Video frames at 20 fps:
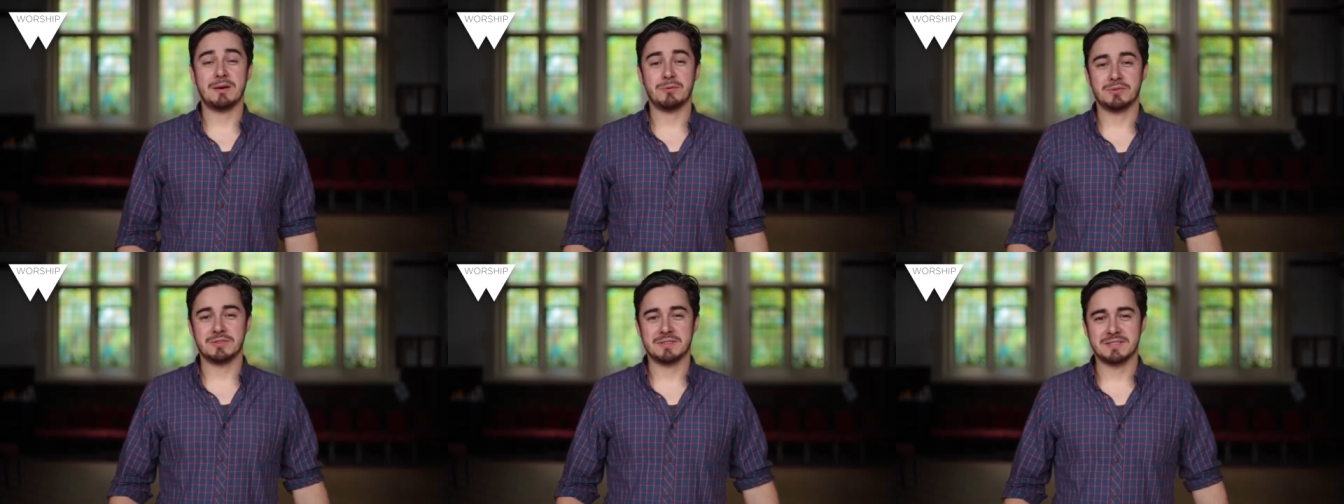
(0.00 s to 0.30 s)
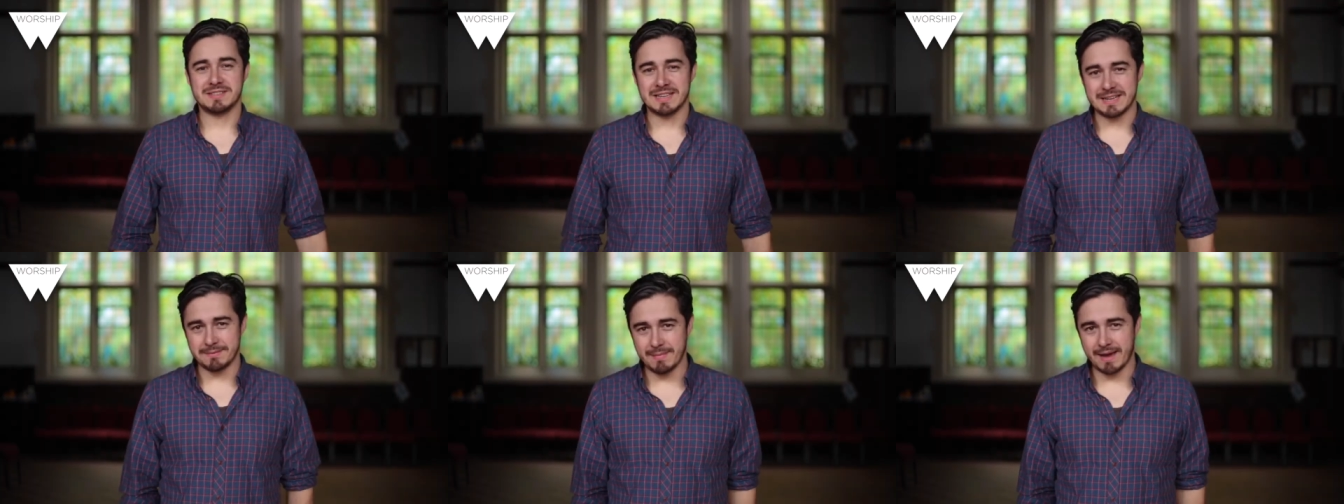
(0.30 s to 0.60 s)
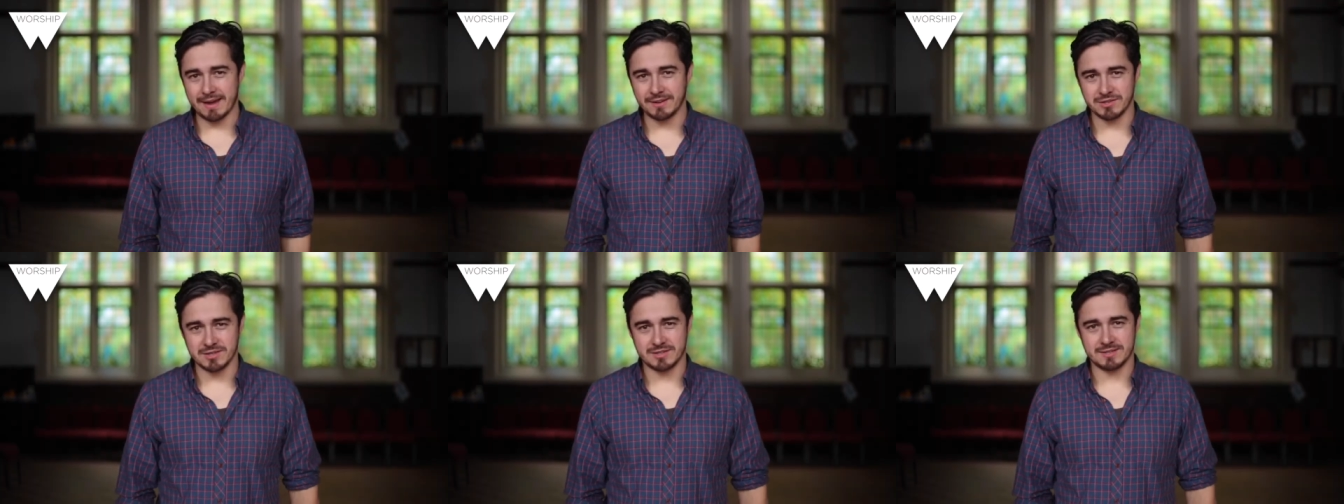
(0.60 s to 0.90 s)
that was the C
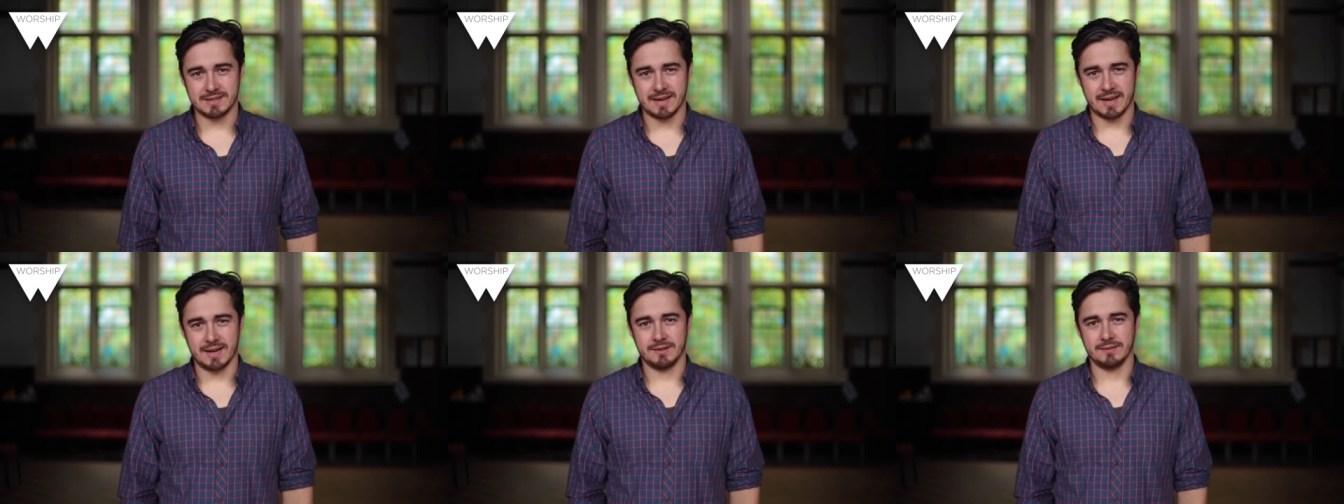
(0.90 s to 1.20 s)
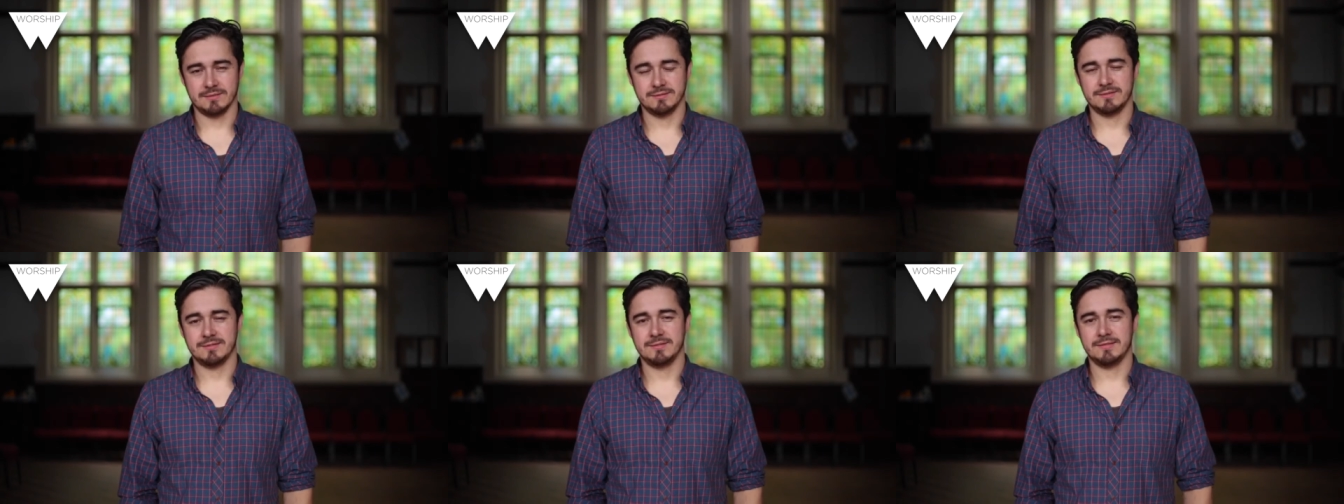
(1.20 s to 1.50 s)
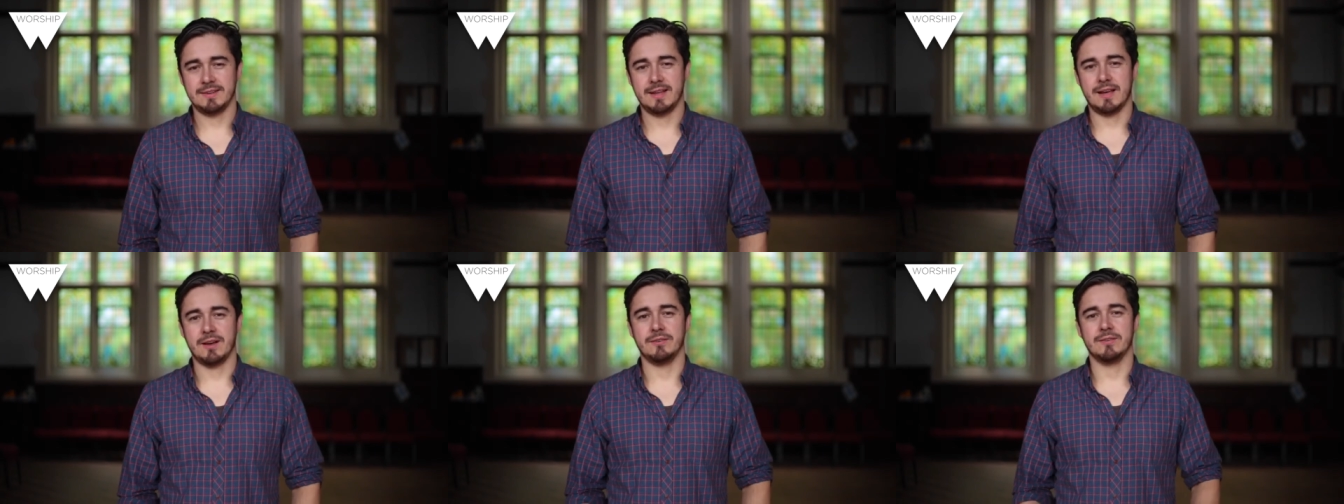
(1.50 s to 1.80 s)
major scale.
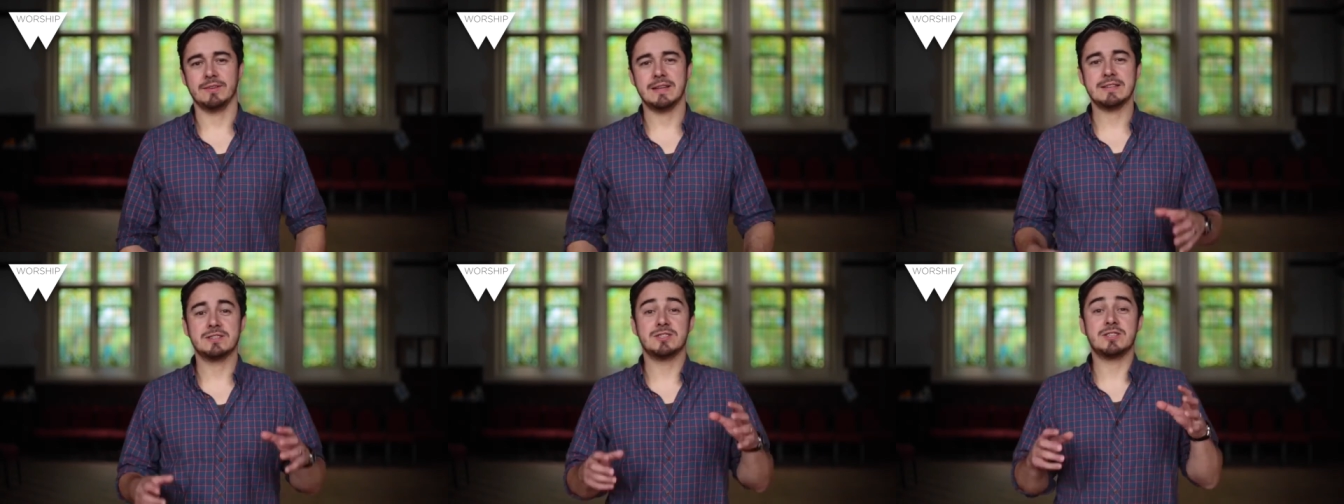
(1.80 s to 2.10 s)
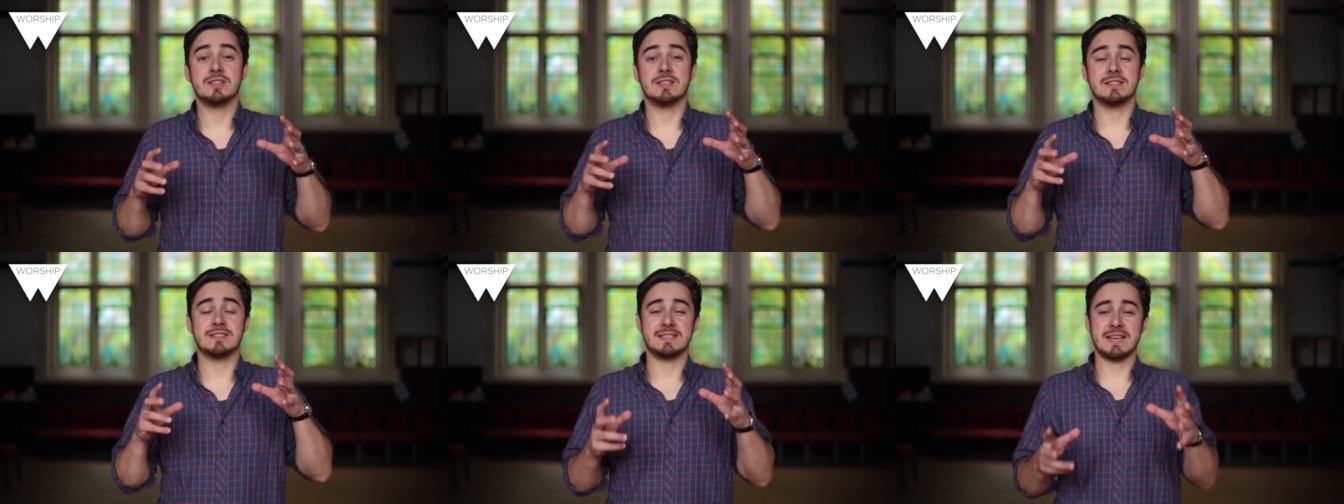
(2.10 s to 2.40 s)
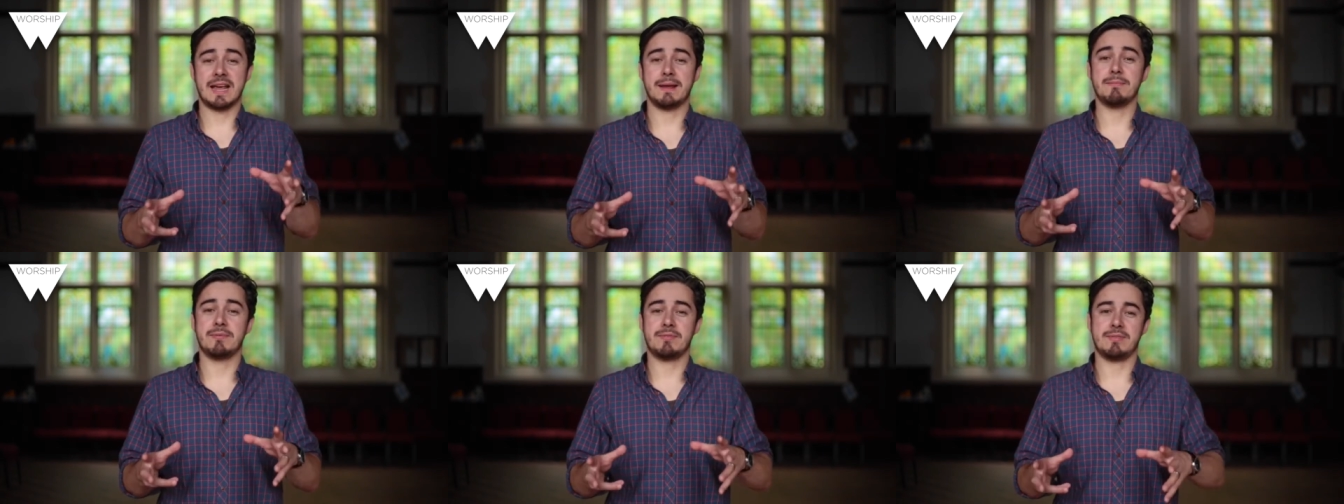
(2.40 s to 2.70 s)
Now, let's do the
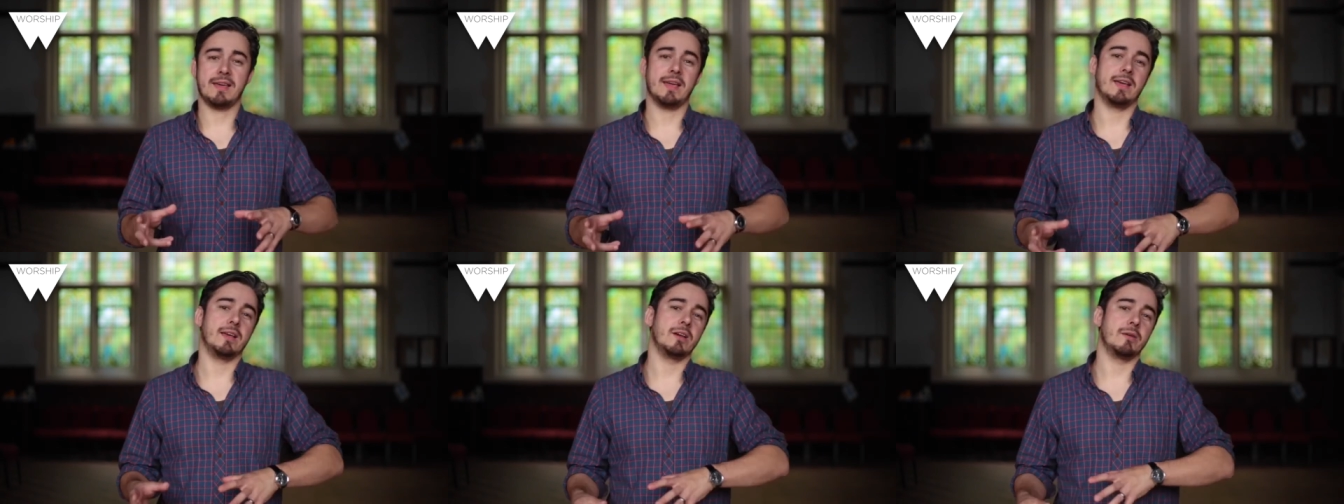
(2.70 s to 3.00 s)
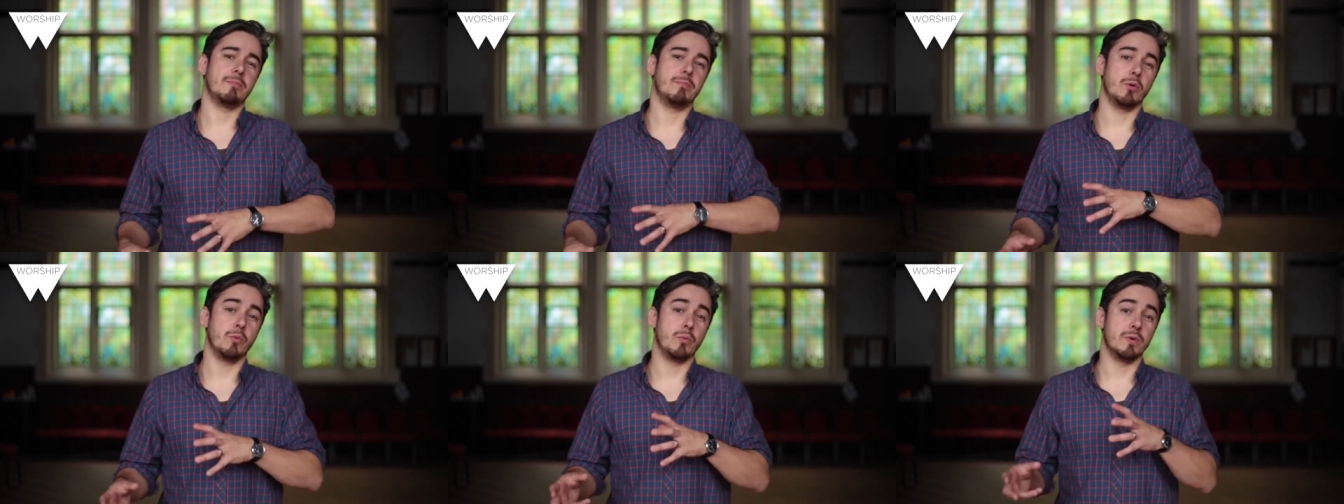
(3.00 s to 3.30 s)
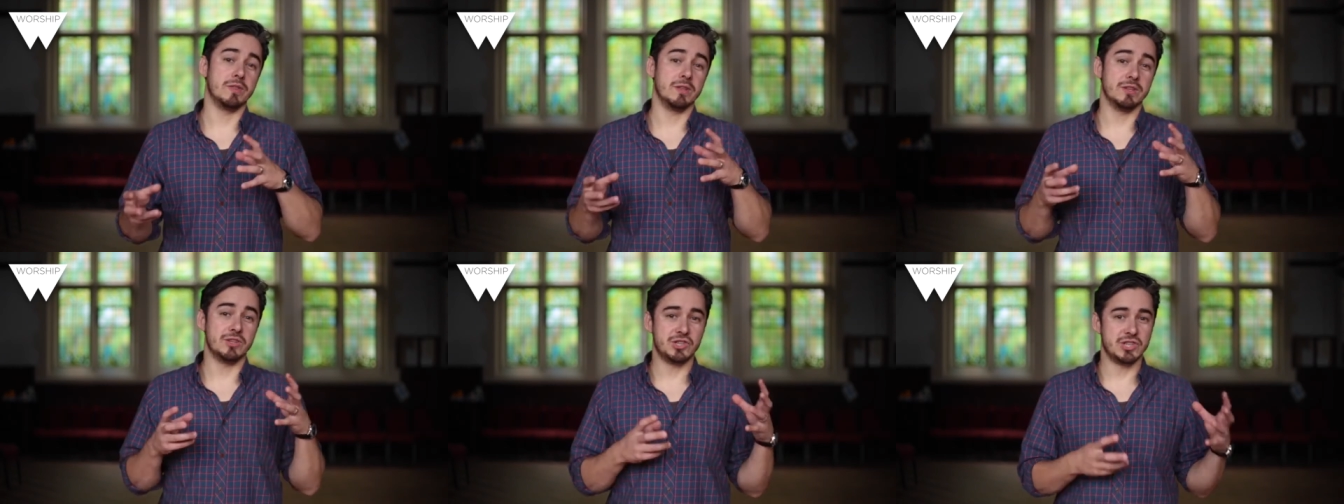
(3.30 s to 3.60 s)
same thing, but
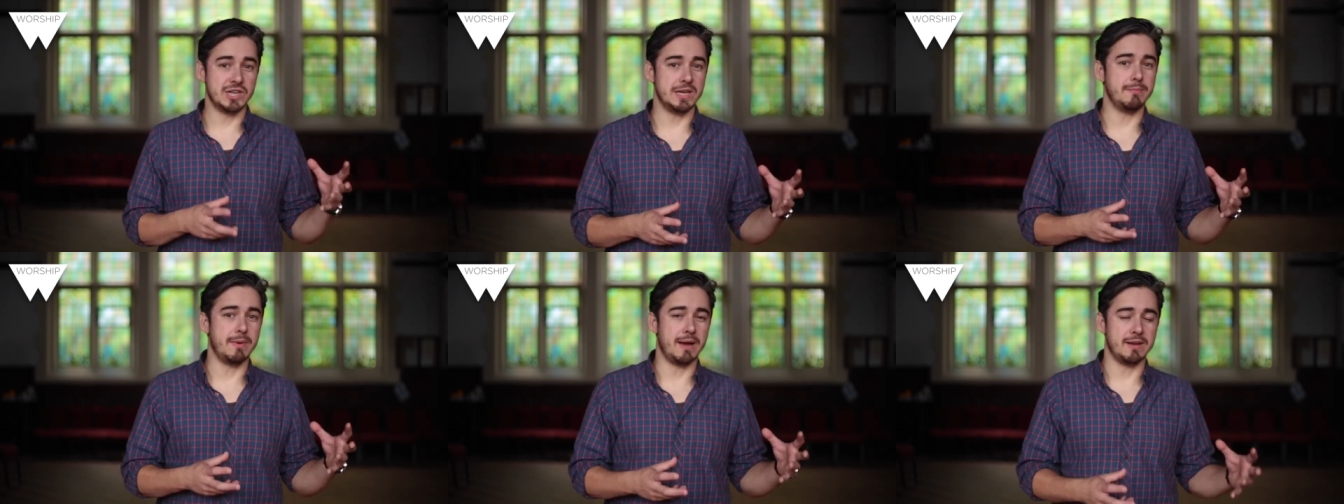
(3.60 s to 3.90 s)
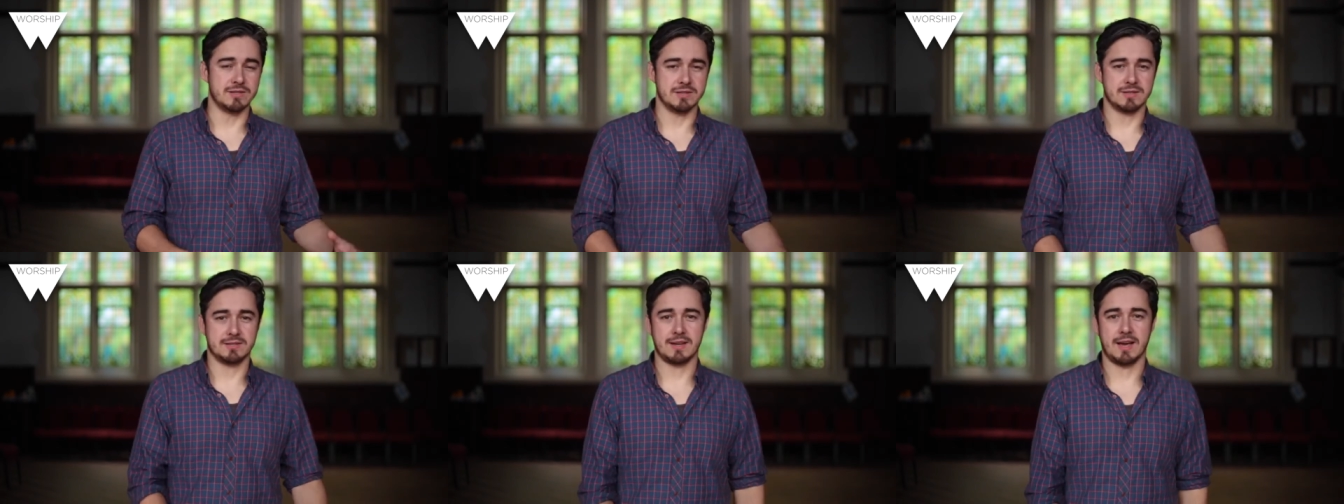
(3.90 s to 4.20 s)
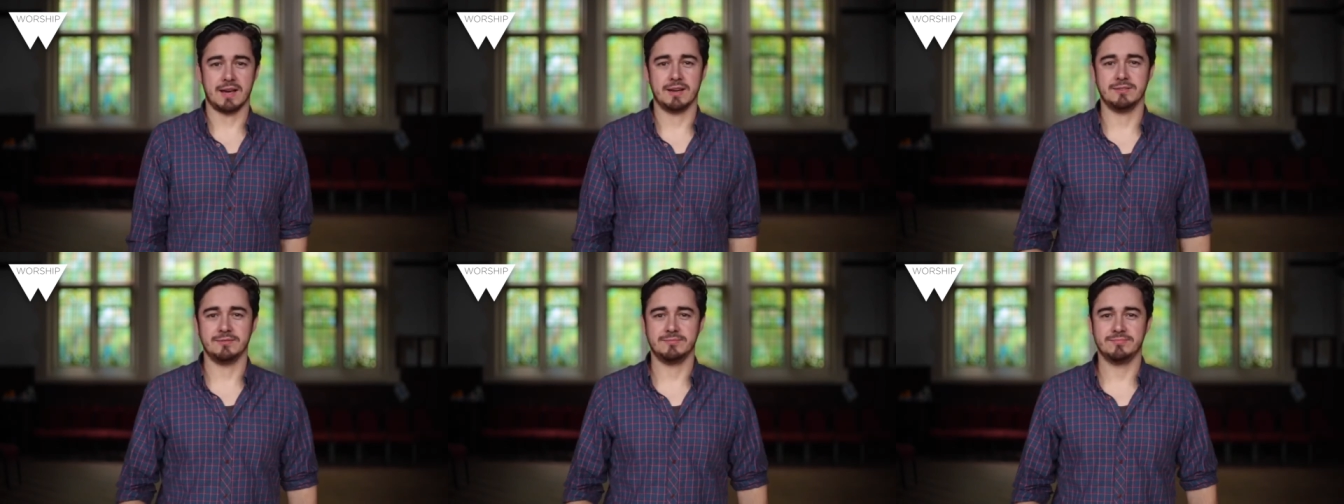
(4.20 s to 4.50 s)
with a G major
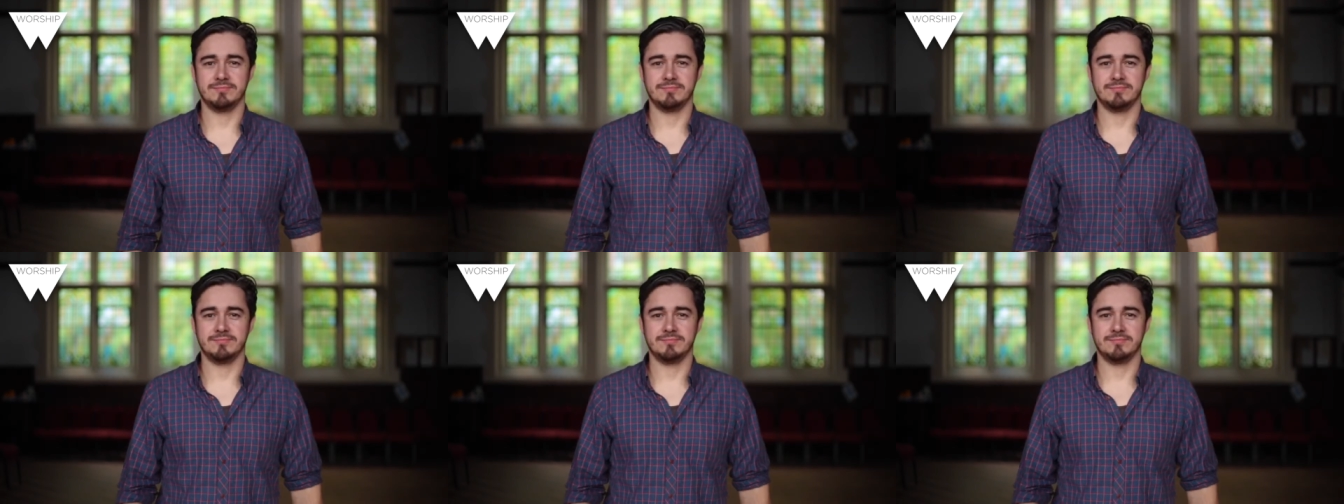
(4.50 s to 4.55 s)
scale.